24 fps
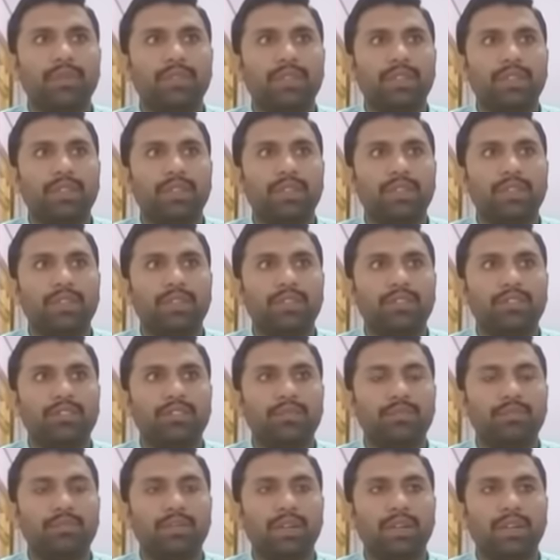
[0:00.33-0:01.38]
present,
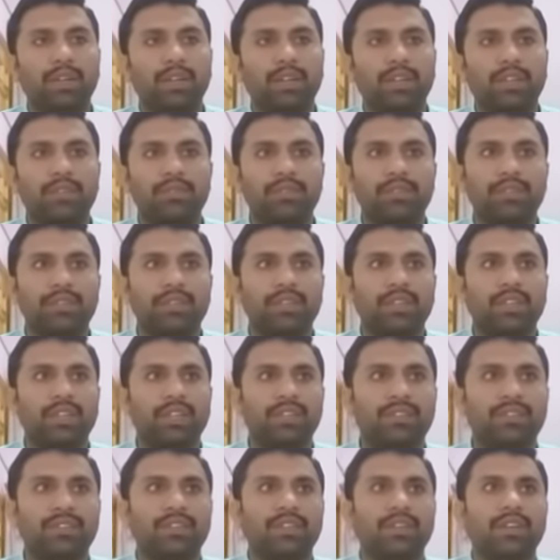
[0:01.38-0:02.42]
simple continuous,
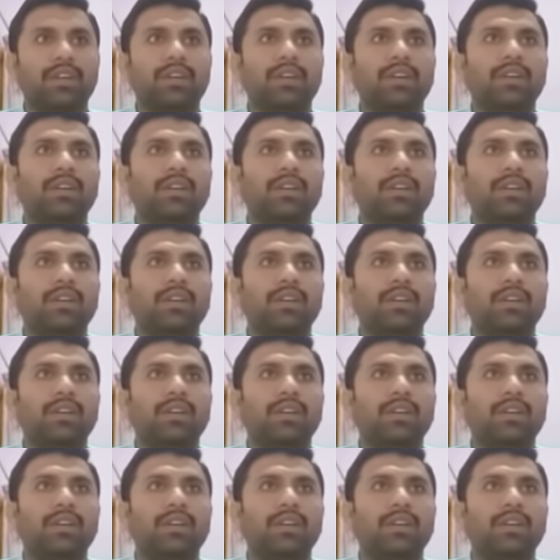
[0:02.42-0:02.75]
etc.